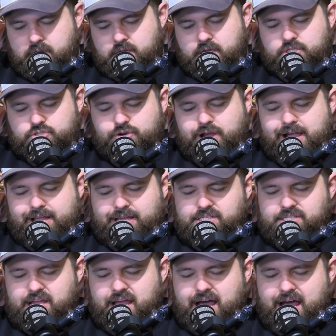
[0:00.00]

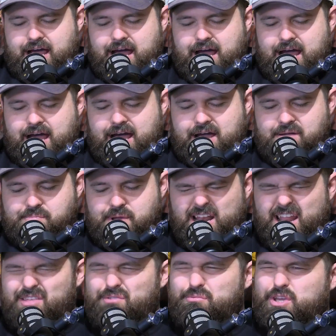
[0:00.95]

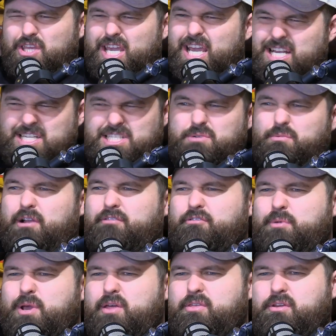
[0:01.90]
Another really easy one
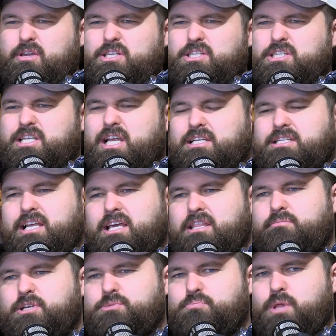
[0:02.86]
for me. I think you just had to take
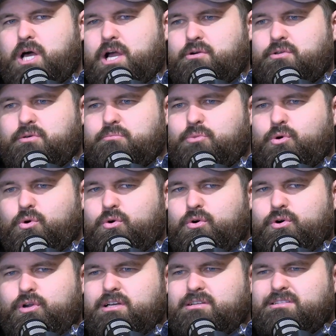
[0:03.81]
the best player on the
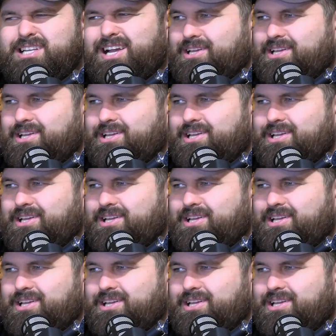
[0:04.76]
board, Zach